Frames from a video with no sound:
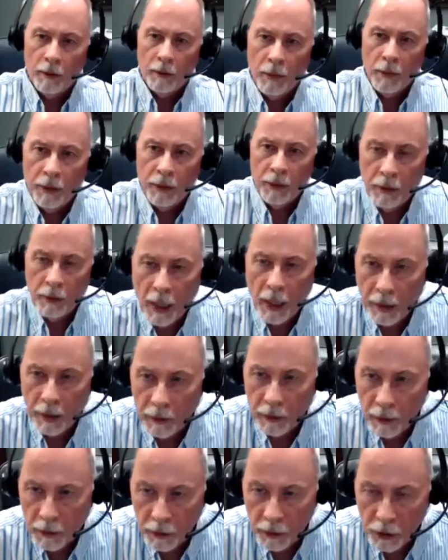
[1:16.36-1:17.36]
and
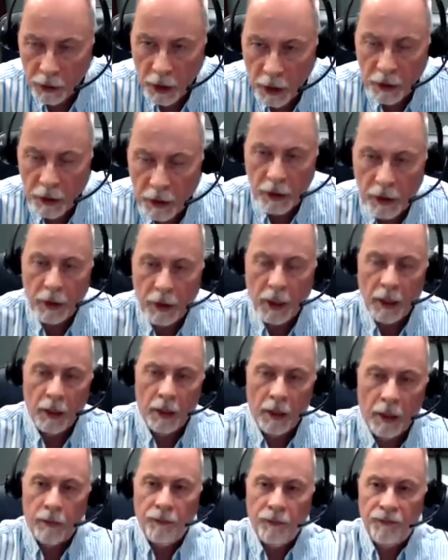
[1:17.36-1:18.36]
Jesus and
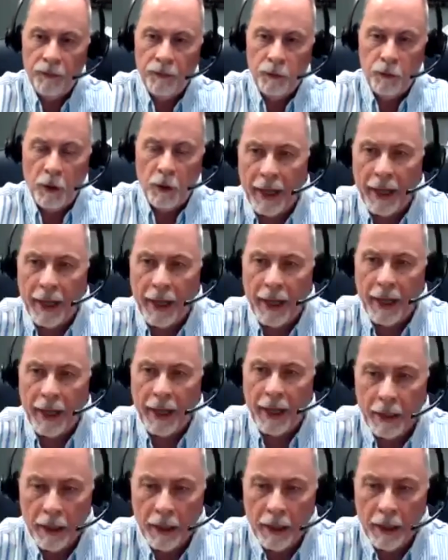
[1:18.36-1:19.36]
the Trinity
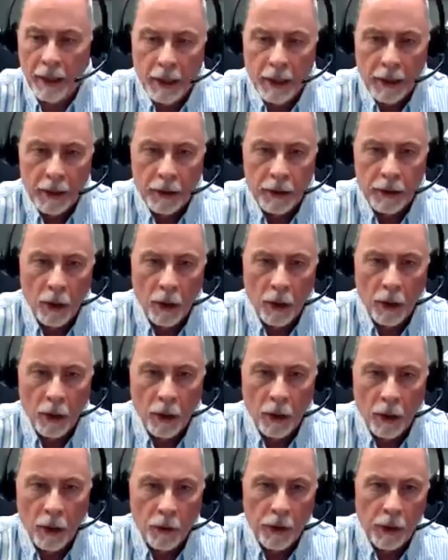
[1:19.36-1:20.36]
planned
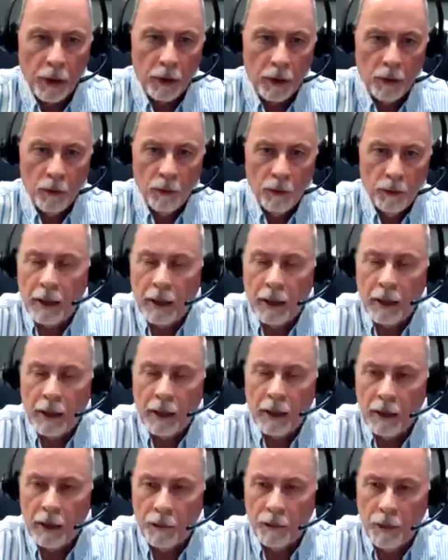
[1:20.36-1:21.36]
so that
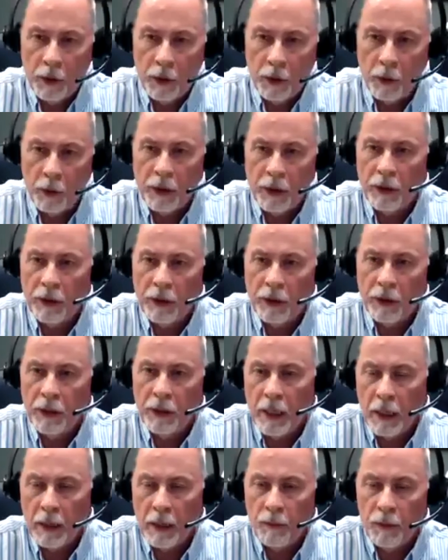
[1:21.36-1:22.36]
mankind could be
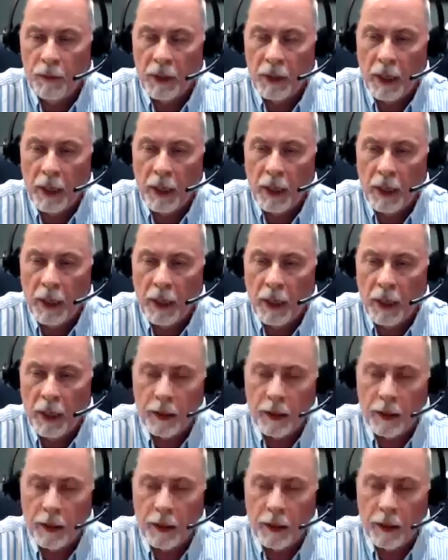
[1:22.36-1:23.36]
redeemed and
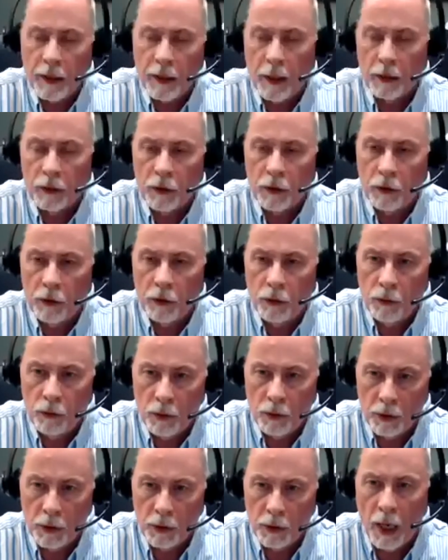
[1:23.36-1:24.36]
reconciled to
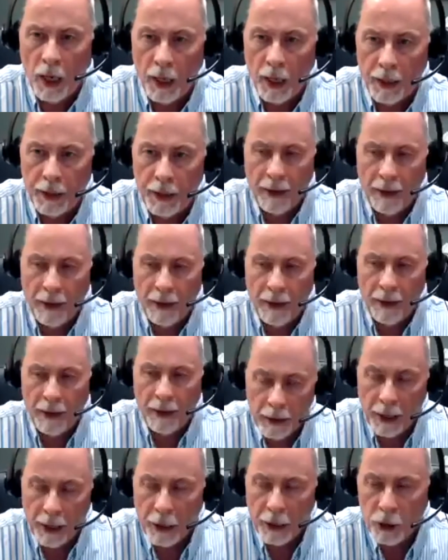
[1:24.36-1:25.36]
God
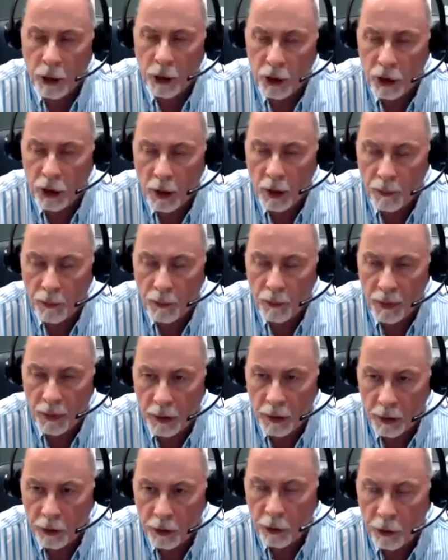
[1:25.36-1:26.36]
and have a
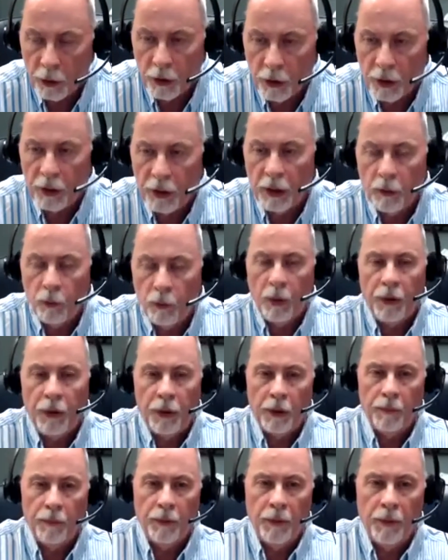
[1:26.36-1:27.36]
relationship in eternity
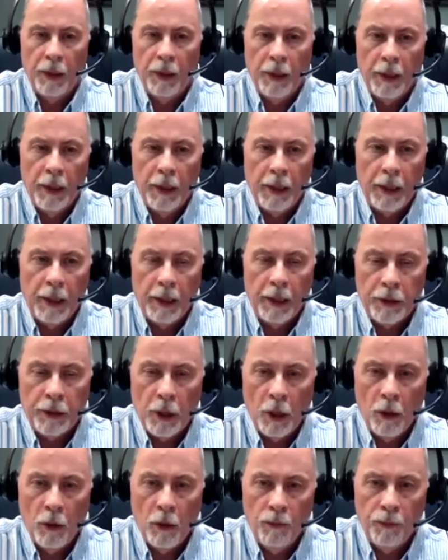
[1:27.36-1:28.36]
with Him. And
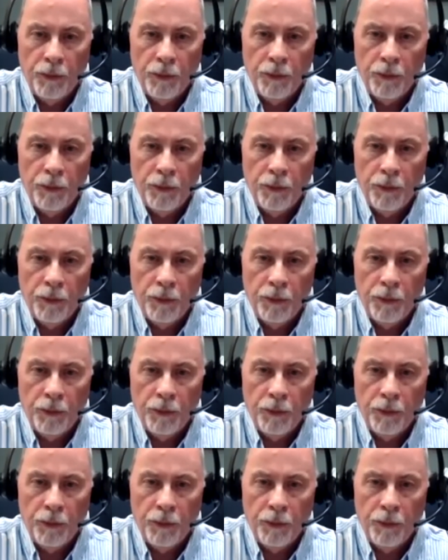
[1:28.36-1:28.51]
so